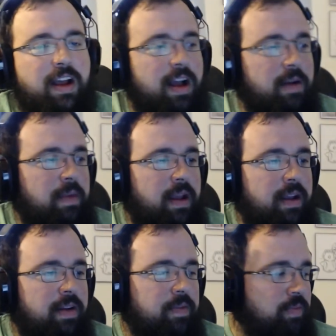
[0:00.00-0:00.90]

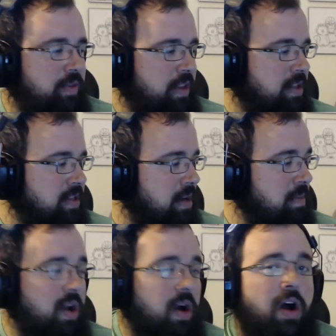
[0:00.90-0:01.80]
that's going to
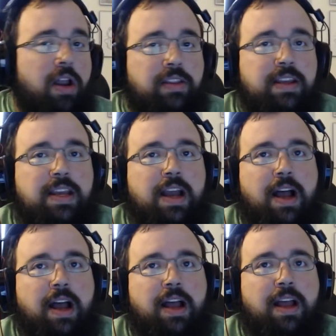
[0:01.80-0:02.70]
be on
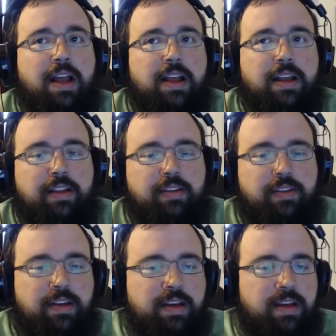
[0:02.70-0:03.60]
the
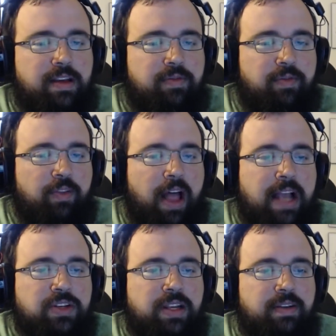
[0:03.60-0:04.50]

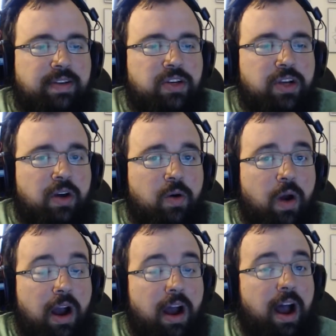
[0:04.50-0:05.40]
Flash TV show.
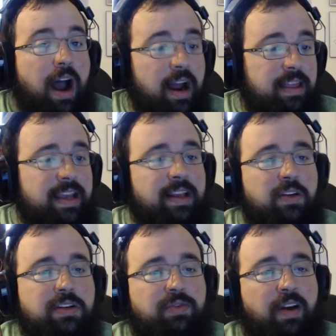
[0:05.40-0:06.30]
I think it
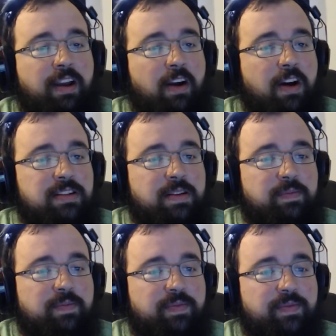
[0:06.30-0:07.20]
looks fucking awesome.
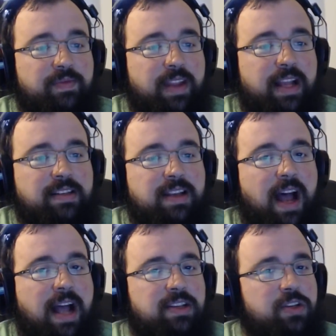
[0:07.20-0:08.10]
It's
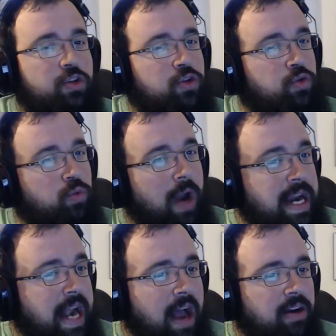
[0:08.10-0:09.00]
not
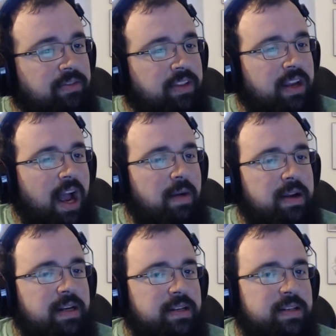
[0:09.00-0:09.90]
straight out of the
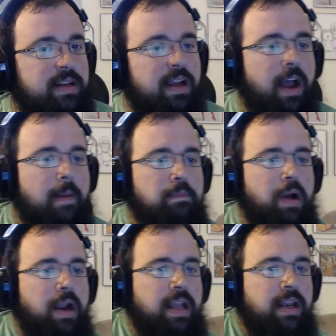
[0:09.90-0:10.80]
comics,
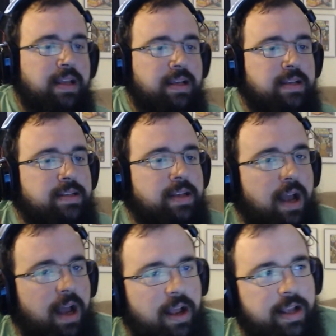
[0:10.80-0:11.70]
but it is.
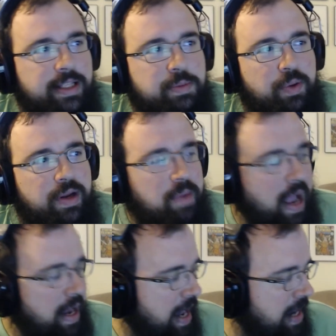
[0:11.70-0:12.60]
It's pretty
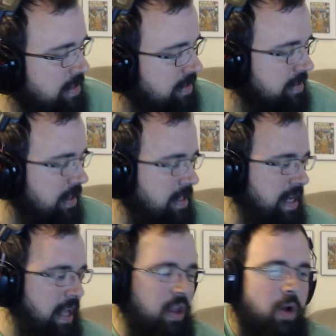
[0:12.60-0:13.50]
badass. It's like
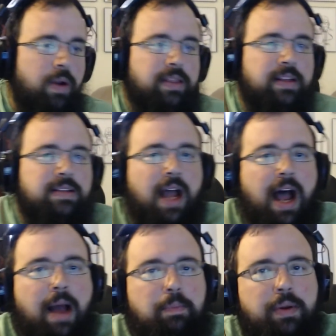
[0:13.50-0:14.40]
yellow at the
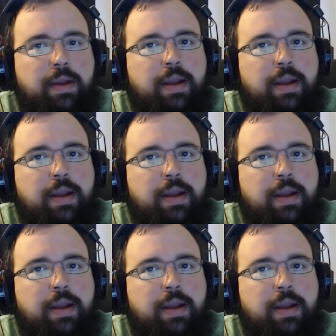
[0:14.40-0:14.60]
top,